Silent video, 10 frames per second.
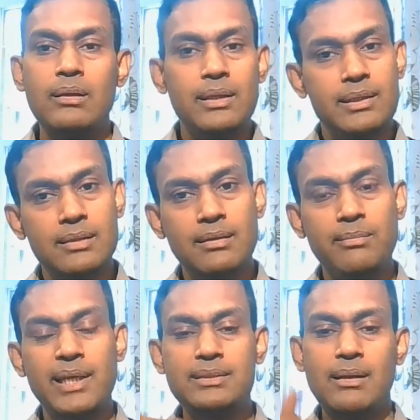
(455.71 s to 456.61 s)
It doesn't
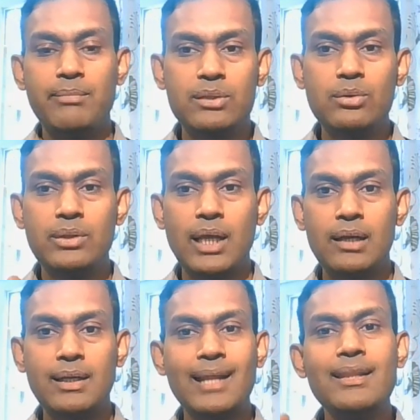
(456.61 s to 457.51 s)
match, come back to
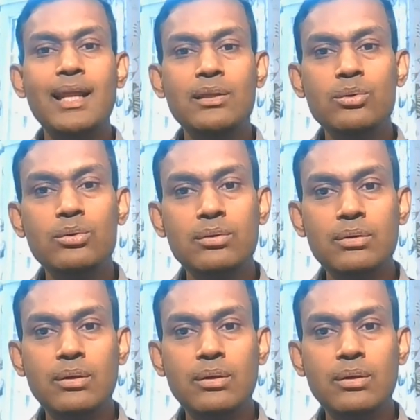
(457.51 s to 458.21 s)
third, and then you